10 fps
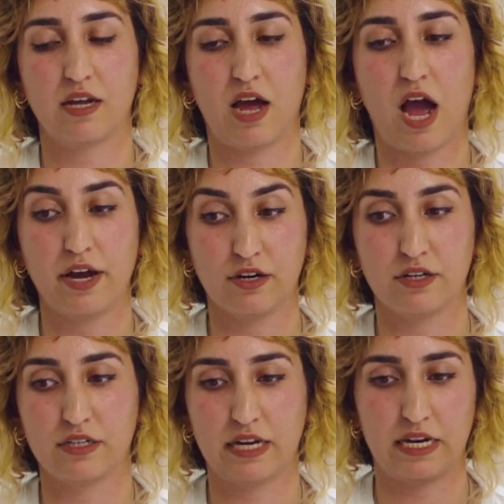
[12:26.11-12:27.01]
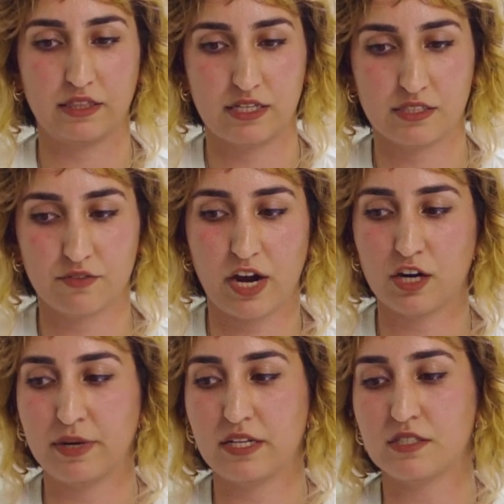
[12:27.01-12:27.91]
hired in these
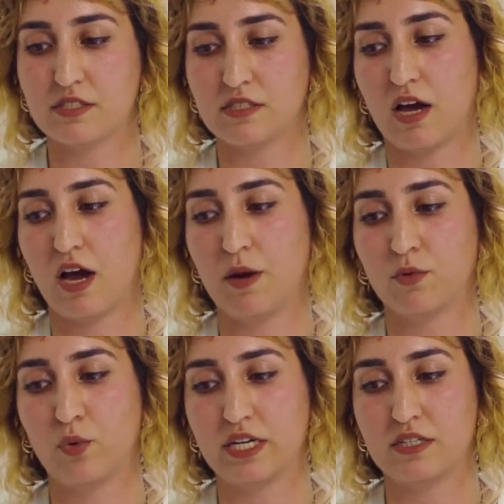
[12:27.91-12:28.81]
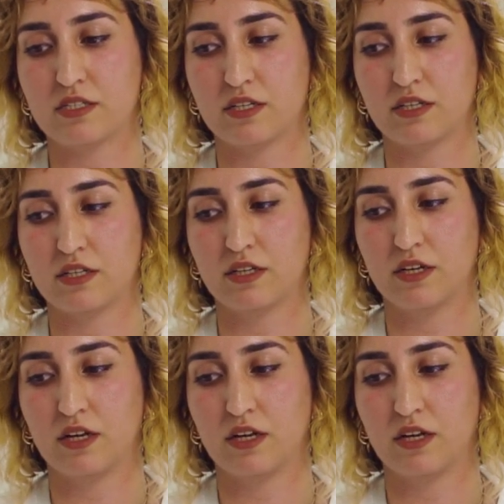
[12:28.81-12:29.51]
environments um, we need to